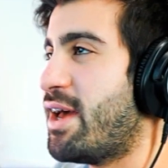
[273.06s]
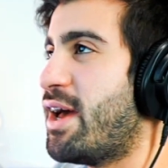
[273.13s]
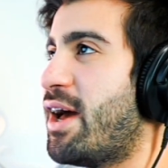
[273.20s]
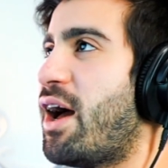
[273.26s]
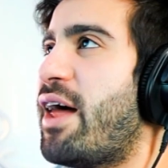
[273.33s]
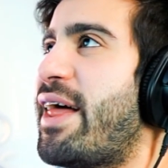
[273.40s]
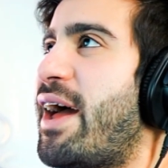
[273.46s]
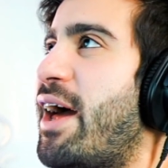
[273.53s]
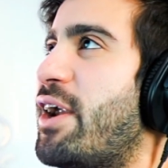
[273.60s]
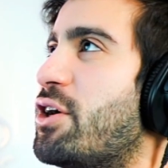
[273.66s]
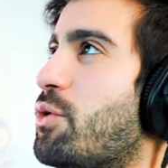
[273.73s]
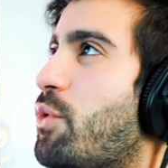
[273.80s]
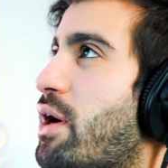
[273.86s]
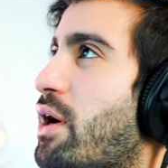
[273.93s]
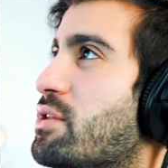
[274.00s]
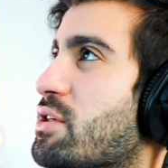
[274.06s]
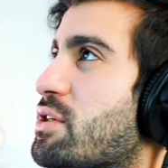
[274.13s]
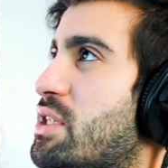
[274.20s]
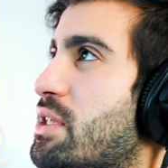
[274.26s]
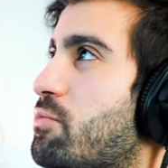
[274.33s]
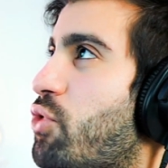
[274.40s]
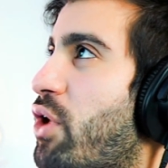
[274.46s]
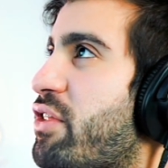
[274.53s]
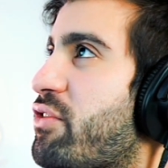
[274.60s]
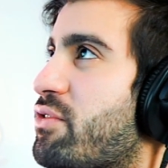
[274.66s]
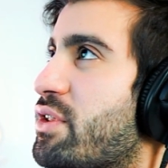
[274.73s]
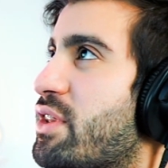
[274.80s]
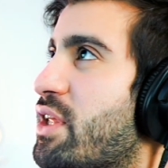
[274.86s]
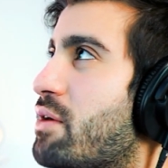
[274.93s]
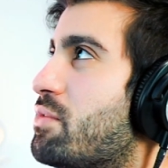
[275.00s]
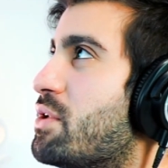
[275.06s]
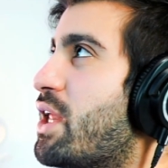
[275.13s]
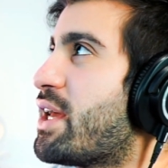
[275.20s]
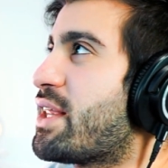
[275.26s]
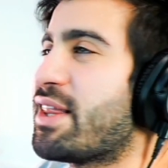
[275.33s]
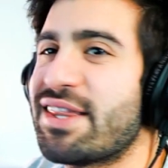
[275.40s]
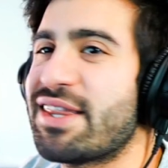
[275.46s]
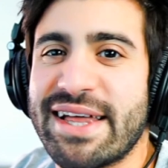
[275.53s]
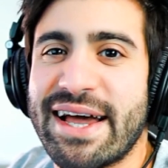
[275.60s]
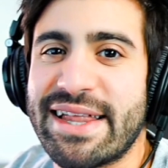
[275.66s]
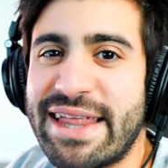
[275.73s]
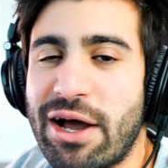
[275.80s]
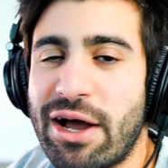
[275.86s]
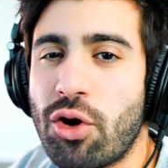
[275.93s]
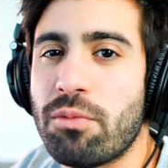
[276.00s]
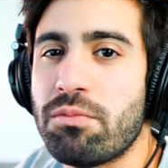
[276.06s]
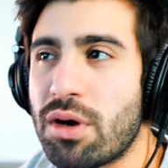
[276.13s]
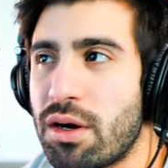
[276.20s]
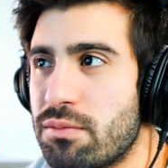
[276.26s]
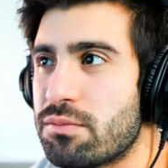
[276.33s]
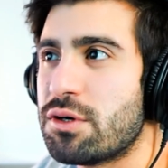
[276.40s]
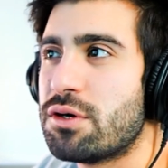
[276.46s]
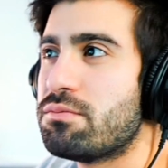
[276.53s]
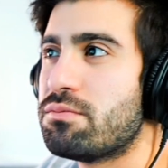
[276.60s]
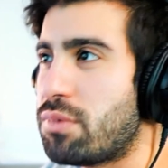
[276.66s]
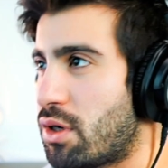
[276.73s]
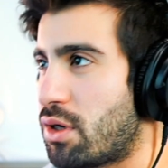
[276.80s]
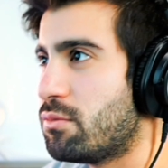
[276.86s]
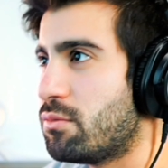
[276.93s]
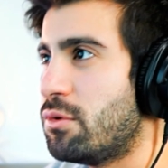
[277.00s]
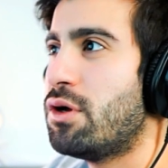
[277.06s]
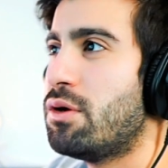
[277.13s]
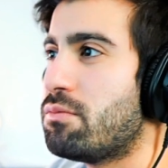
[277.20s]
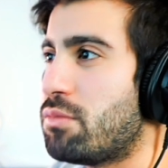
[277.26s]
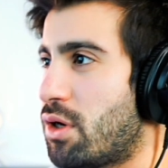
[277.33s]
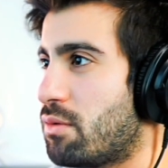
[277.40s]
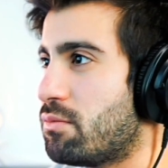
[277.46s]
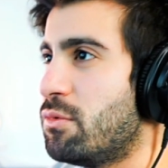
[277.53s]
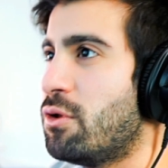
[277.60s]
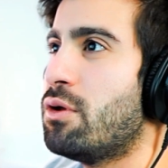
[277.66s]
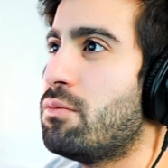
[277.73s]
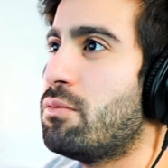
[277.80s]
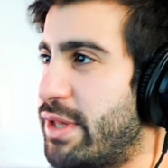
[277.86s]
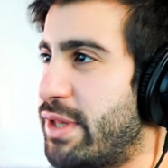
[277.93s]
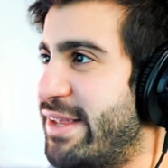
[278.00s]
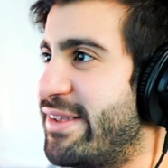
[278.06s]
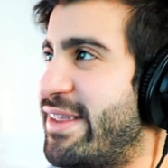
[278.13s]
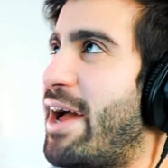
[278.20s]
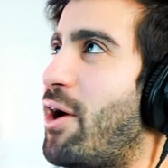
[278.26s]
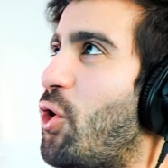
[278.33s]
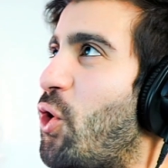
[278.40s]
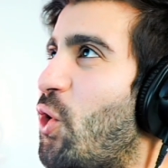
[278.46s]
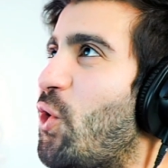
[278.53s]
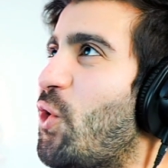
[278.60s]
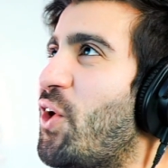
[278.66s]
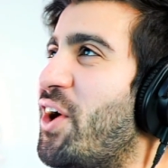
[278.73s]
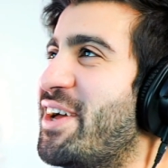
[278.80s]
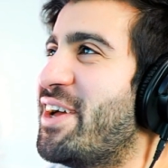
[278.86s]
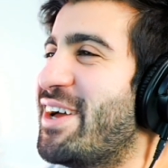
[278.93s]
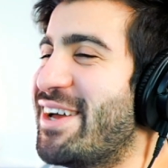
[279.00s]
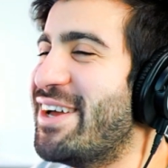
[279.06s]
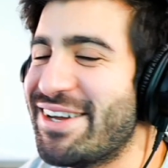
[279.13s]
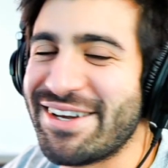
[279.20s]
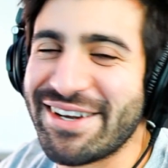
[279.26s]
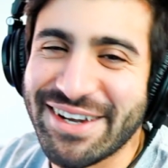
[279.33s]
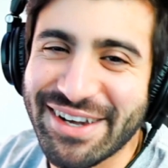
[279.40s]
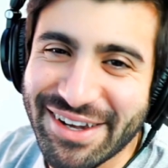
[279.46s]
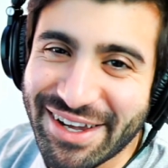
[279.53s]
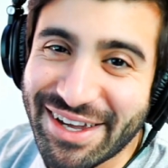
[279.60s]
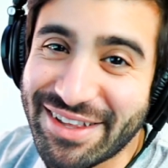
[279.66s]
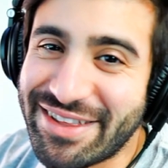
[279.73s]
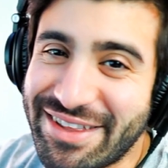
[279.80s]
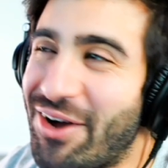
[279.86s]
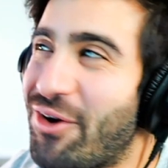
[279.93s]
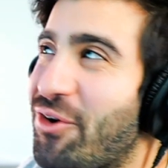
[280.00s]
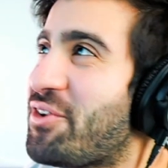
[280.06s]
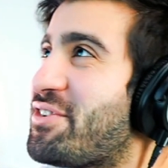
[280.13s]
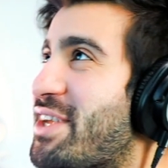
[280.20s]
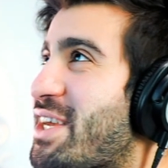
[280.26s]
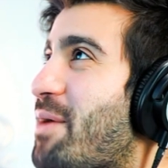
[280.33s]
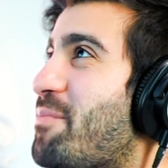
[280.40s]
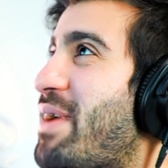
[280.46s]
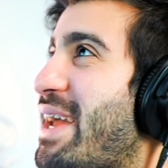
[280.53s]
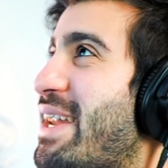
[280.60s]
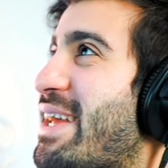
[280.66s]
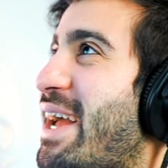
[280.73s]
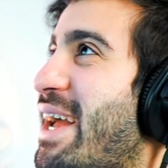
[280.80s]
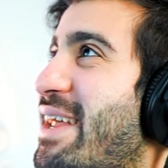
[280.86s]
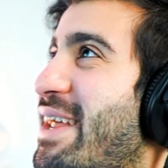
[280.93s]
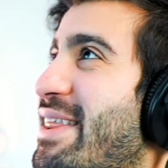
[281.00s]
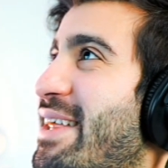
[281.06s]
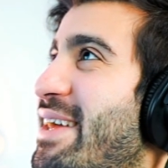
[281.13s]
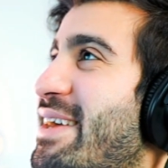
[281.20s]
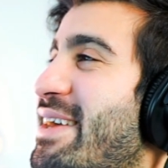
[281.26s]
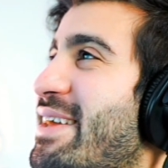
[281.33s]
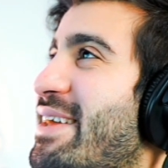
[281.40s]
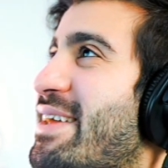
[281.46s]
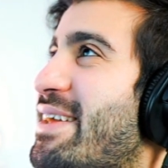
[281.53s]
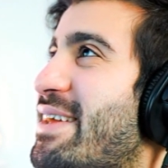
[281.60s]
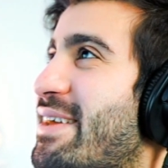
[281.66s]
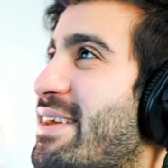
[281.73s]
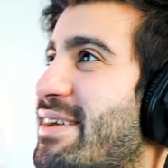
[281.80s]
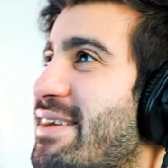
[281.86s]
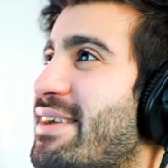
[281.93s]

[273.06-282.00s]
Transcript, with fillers: I don't know why I took deep breaths right there, but like that that whole bum bum bum bum is that whole is that whole syncopated kind of thing